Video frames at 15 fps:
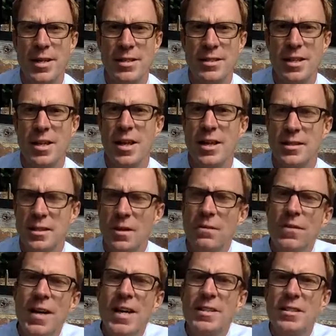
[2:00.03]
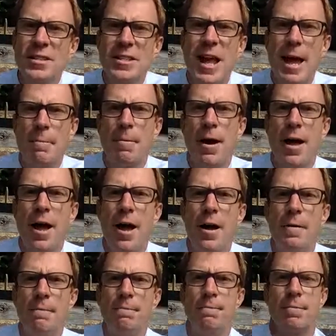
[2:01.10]
the first step, I hope,
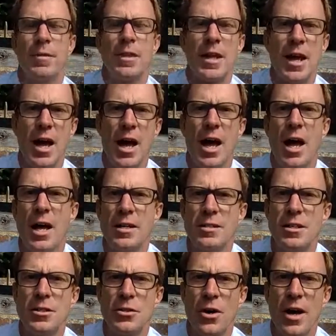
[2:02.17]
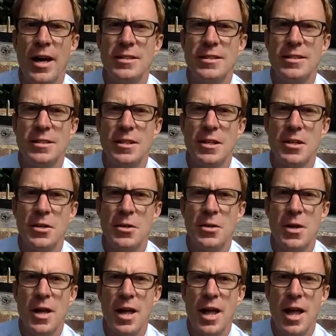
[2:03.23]
to trying to
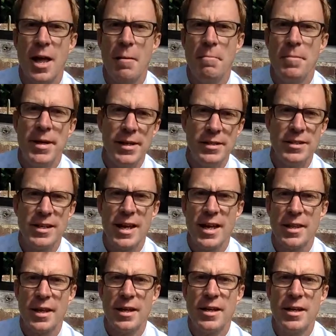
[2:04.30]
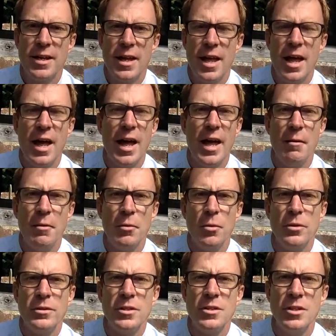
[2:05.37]
meet together, and we want
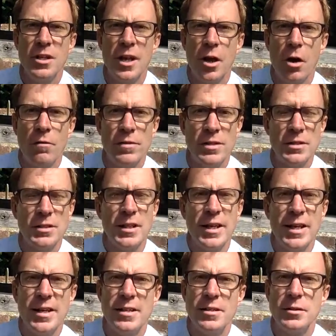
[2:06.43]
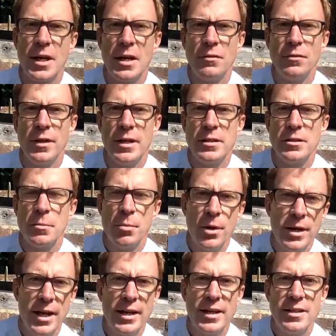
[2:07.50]
to do that obviously safely. So put
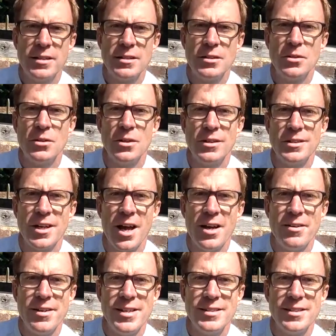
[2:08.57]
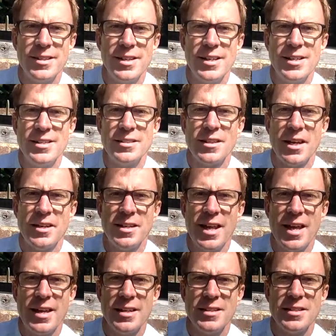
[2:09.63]
that in your diaries,
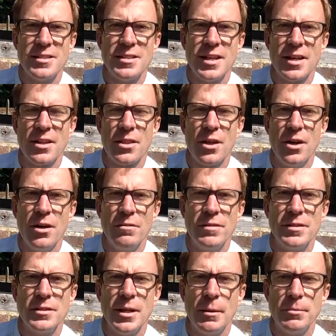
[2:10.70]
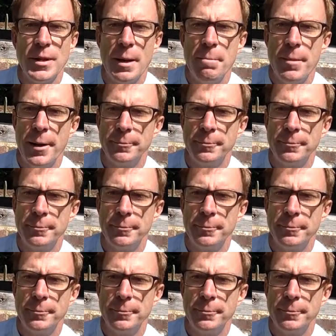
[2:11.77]
Sunday the 6th of September.